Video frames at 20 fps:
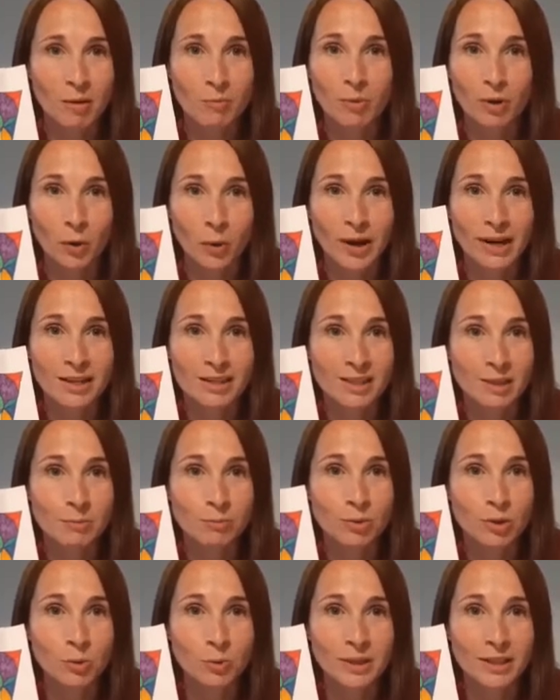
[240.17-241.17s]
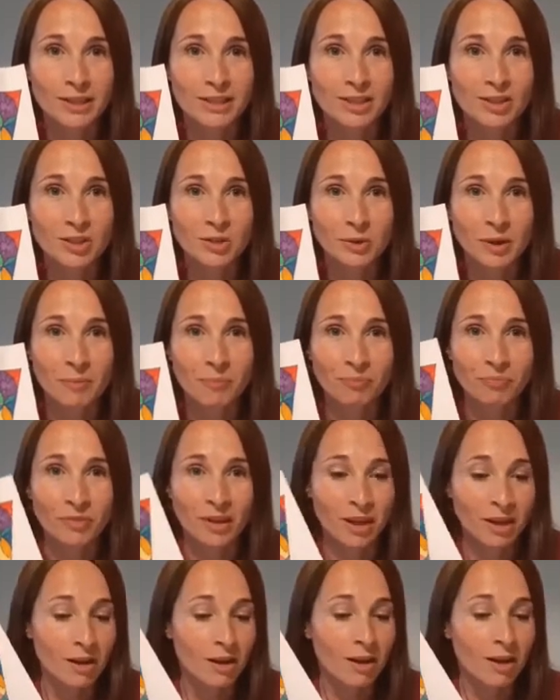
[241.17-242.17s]
but quite a simple way to do it.
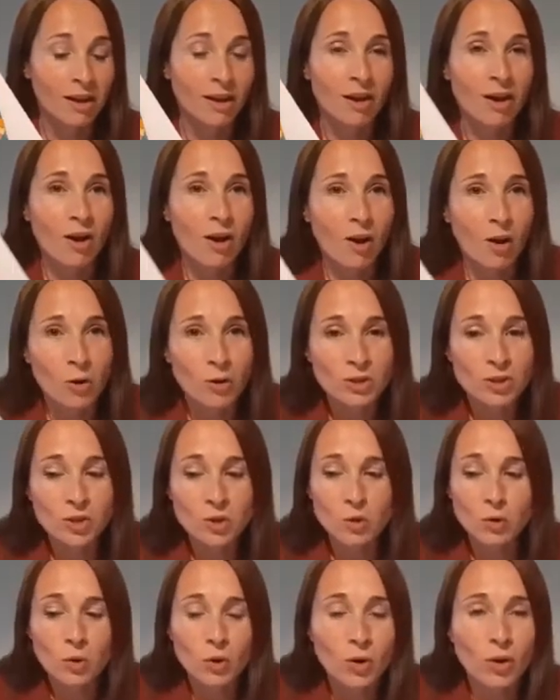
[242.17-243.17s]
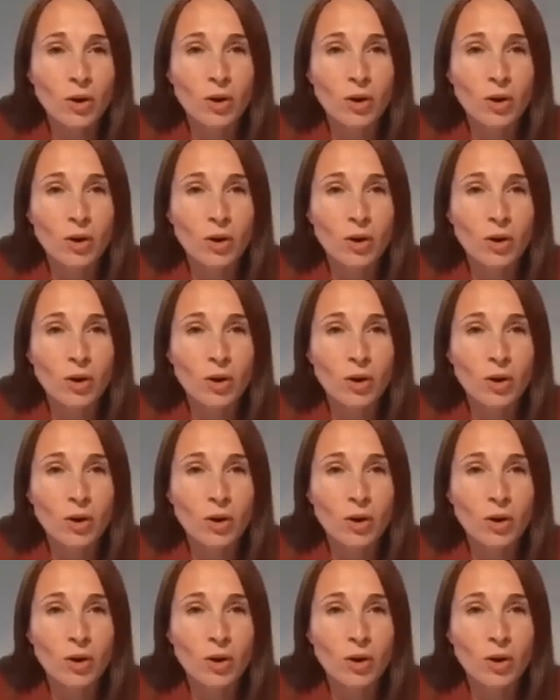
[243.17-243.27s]
Also,